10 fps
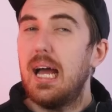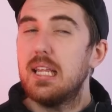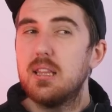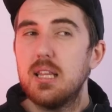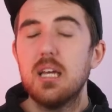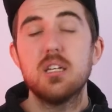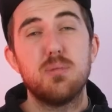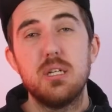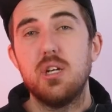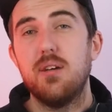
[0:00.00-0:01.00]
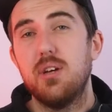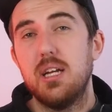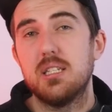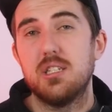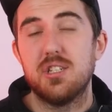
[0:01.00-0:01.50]
I think especially if
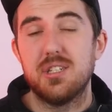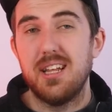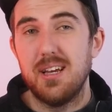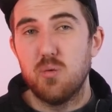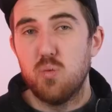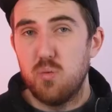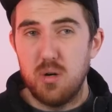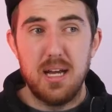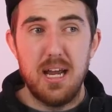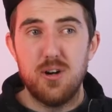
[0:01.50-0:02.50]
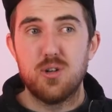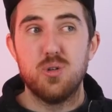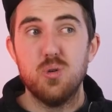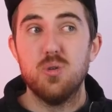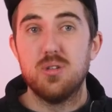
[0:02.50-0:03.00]
it is just the uh, air
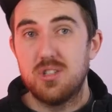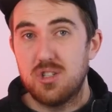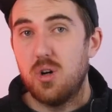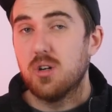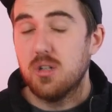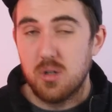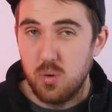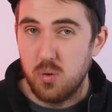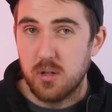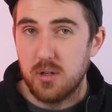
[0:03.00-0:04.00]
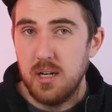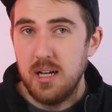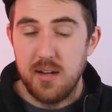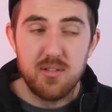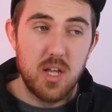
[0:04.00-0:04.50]
cooled stock cooler,
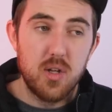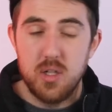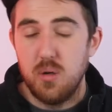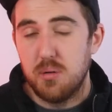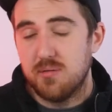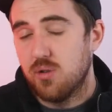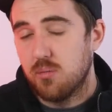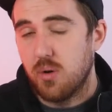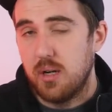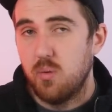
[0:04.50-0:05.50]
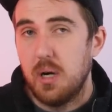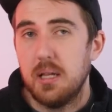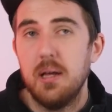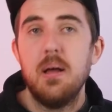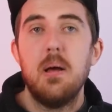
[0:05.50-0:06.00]
even though they do perform quite well.